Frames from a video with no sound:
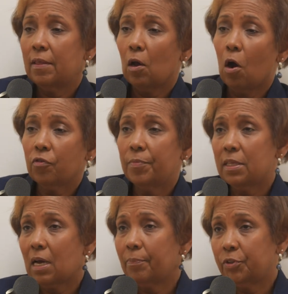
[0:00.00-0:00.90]
They offered me
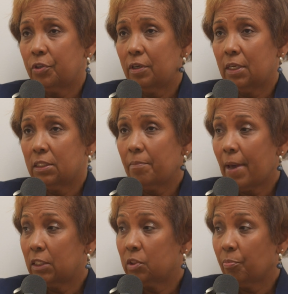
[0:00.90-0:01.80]
the opportunity to
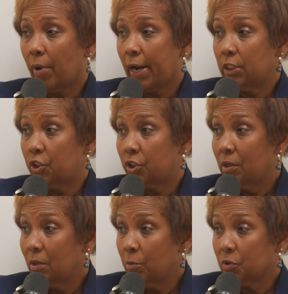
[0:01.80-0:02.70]
manage a branch,
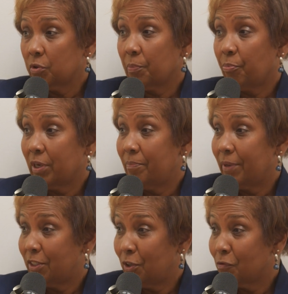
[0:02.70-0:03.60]
which was a pretty
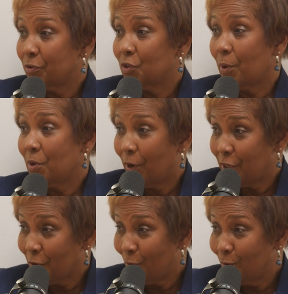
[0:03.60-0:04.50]
big deal for a
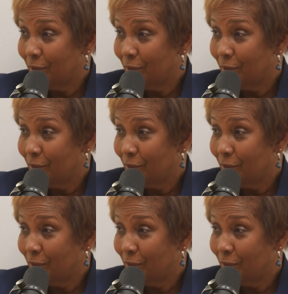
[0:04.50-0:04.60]
21-year-old.